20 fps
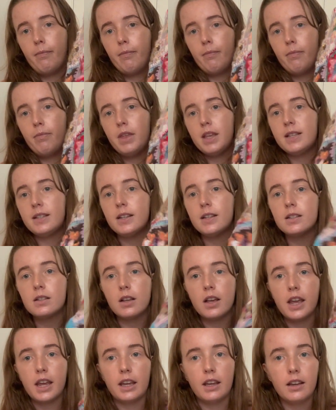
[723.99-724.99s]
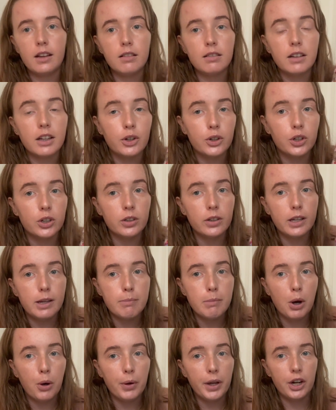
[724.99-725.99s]
This is like literally
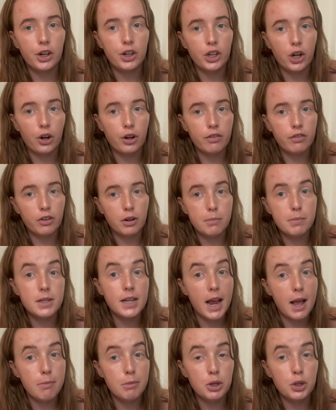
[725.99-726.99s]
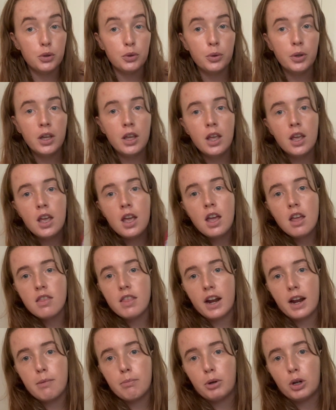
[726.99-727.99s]
mohair yarn from Temu
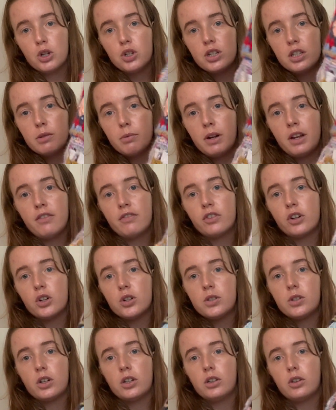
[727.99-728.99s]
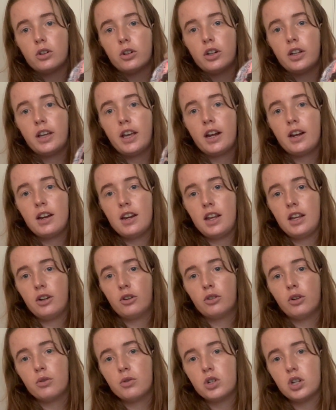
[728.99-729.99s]
that I purchased when I first started learning how to knit and
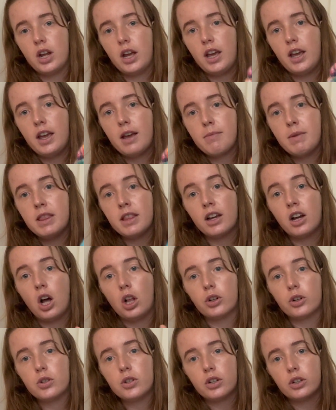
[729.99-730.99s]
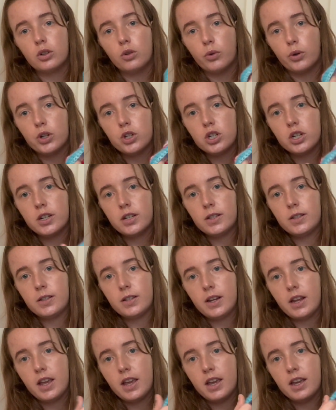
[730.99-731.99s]
crochet. I mean, the colors are gorgeous
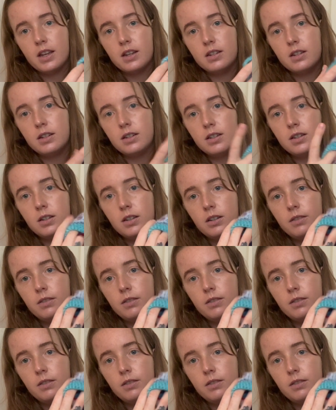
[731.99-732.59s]
and